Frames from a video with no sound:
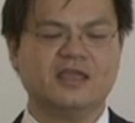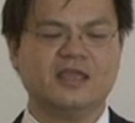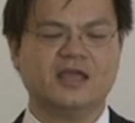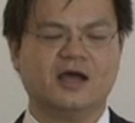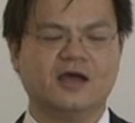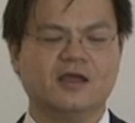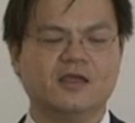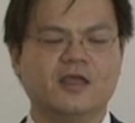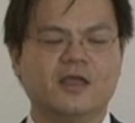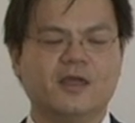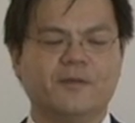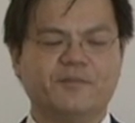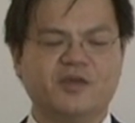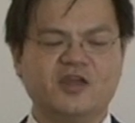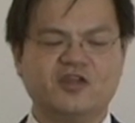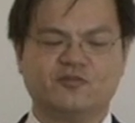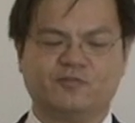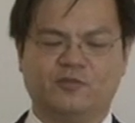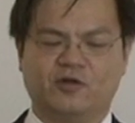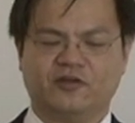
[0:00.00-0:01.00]
the
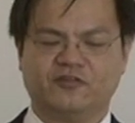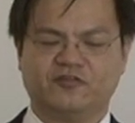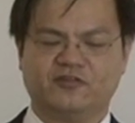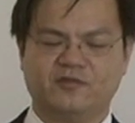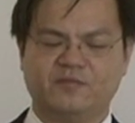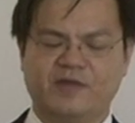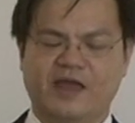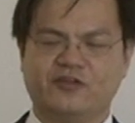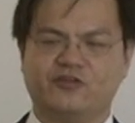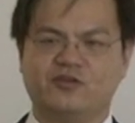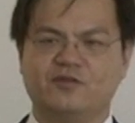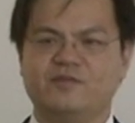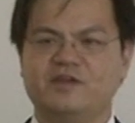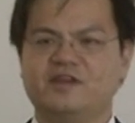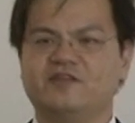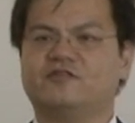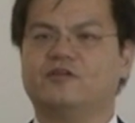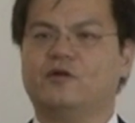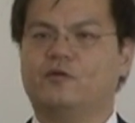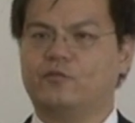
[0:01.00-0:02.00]
peach blossom actually
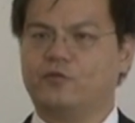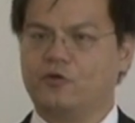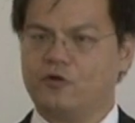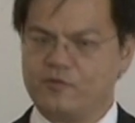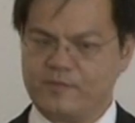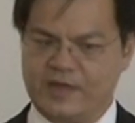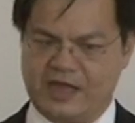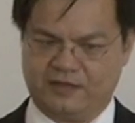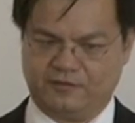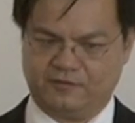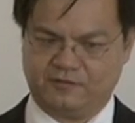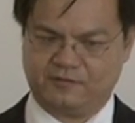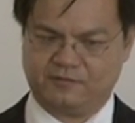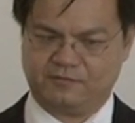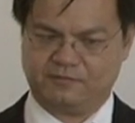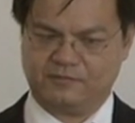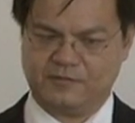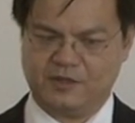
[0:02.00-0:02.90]
means romance.